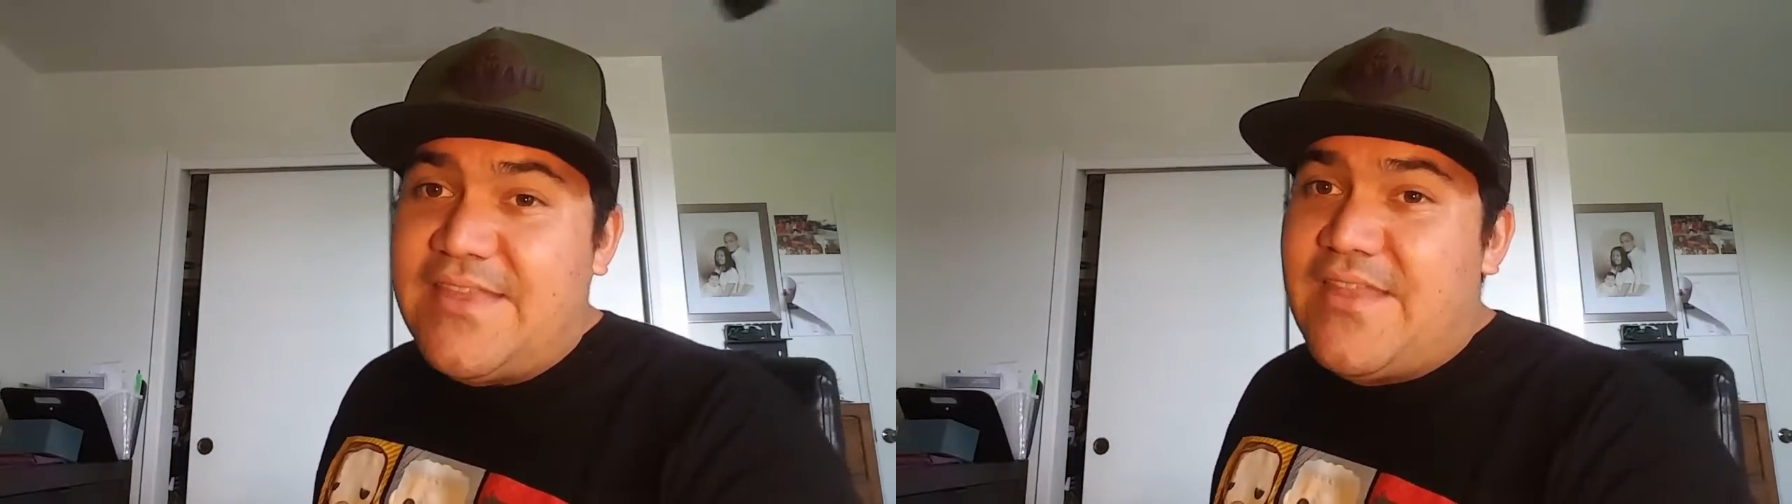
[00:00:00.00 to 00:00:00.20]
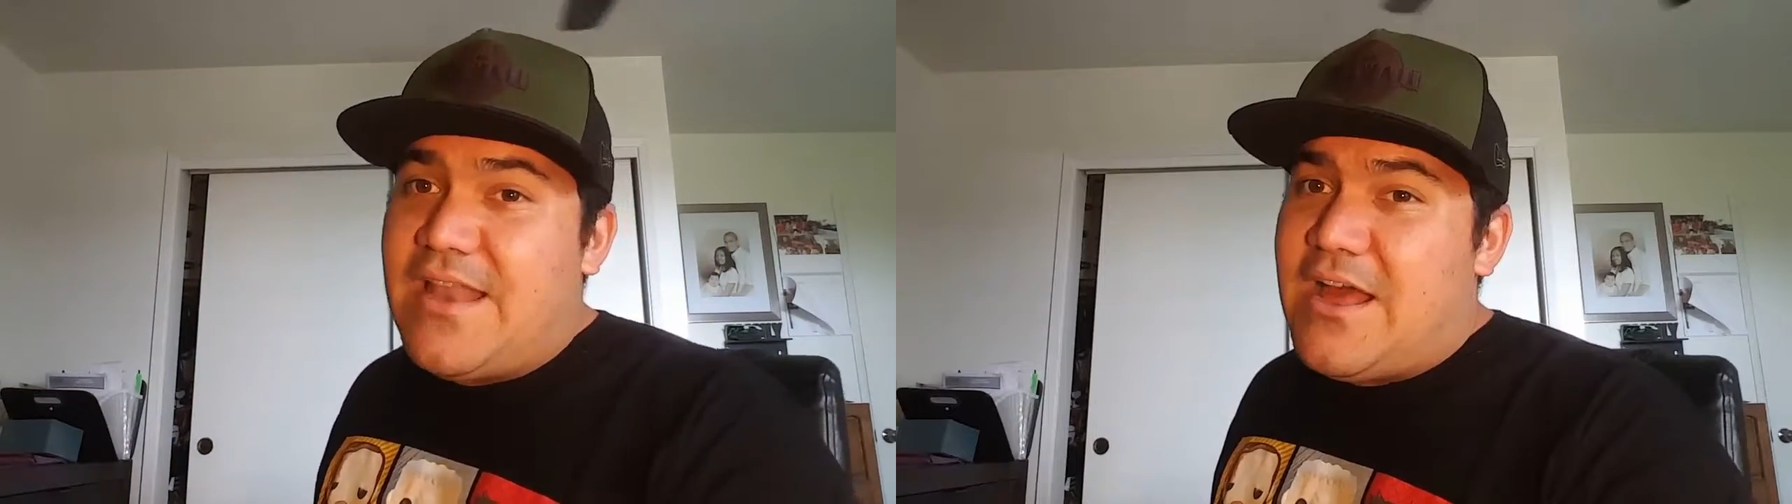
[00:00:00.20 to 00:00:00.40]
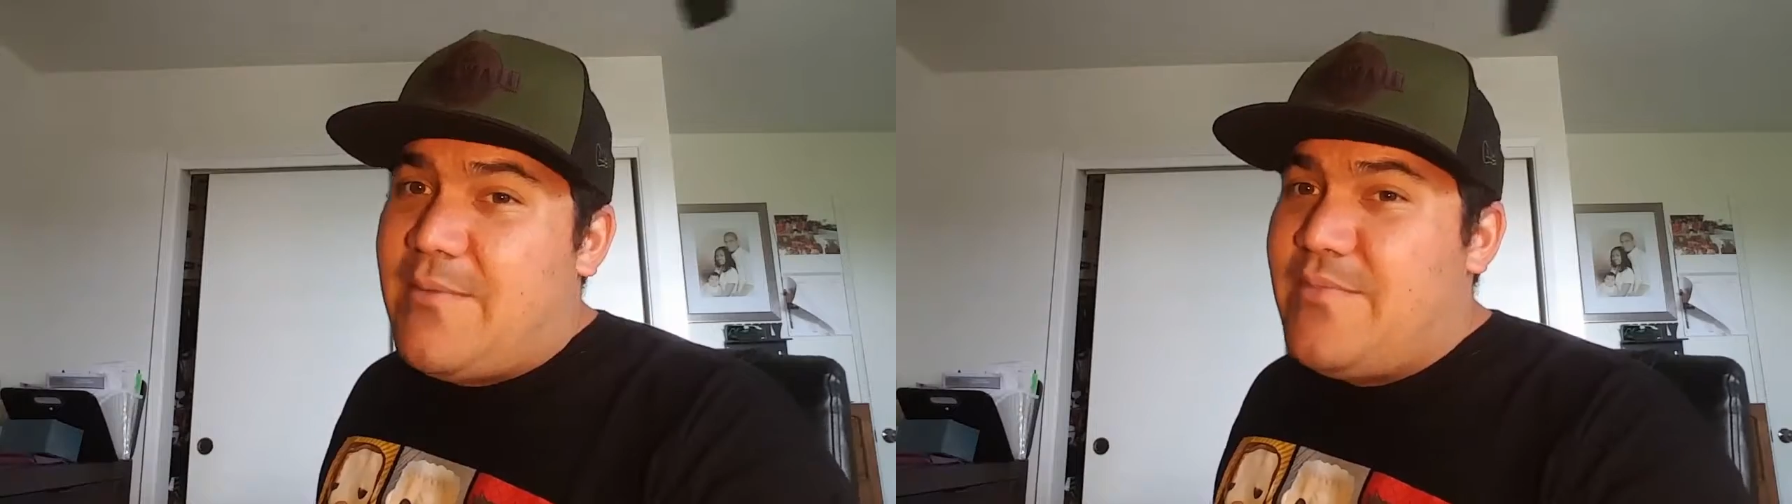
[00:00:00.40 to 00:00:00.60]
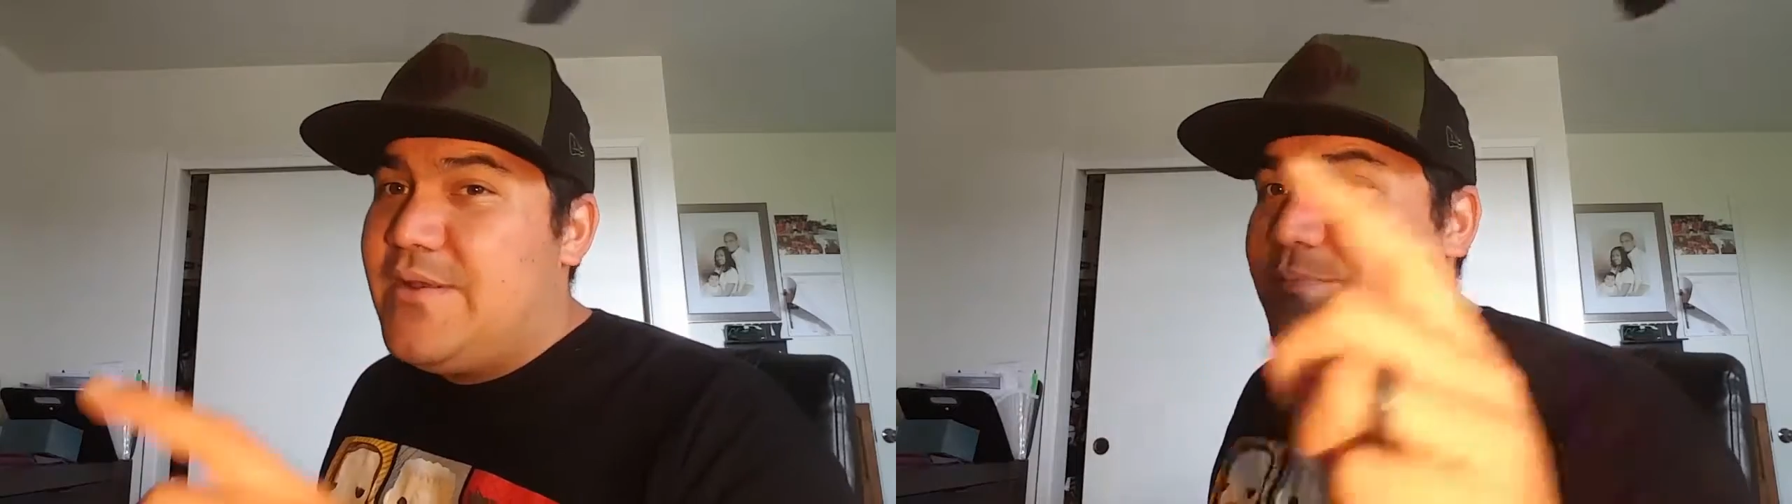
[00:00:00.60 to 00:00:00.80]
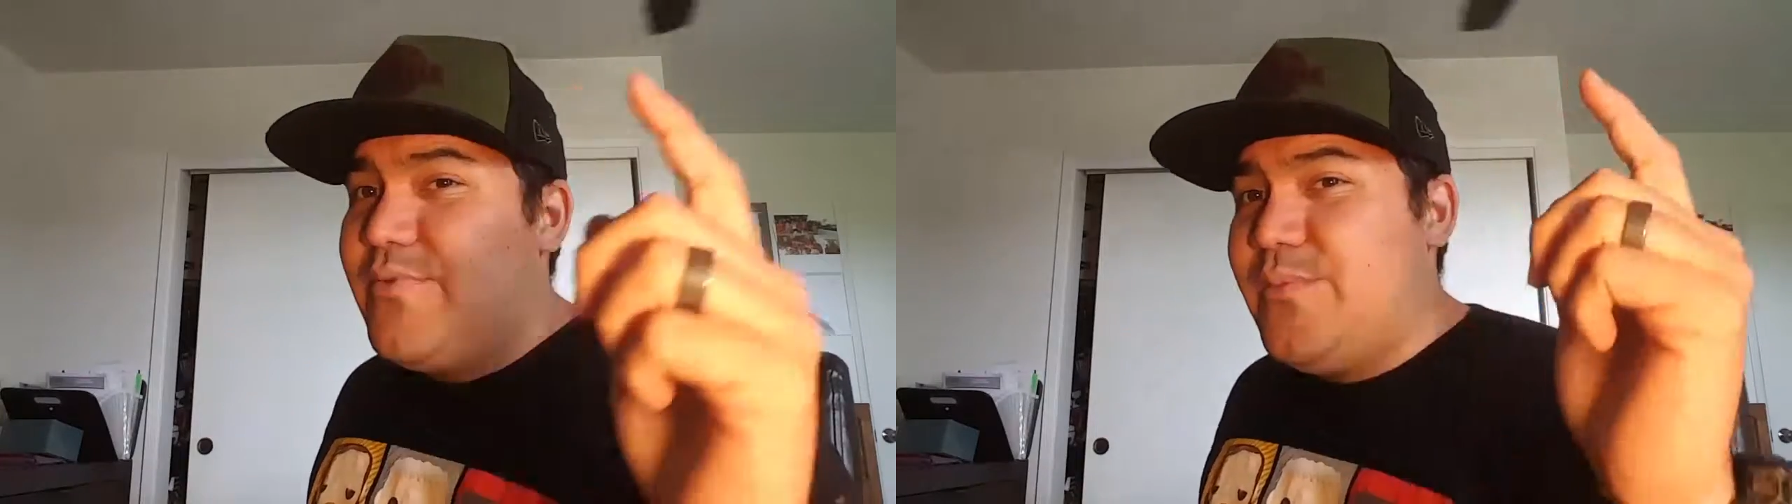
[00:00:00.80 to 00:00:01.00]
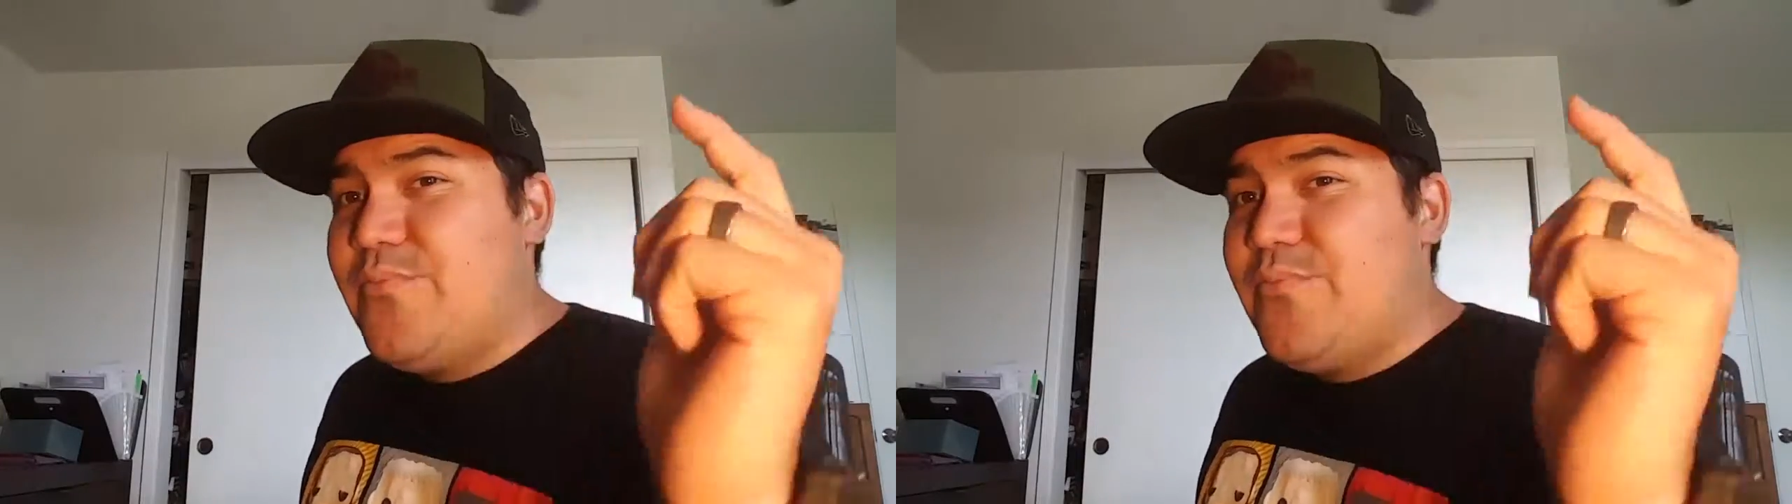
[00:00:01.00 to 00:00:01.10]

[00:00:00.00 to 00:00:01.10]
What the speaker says: and then I'm going to be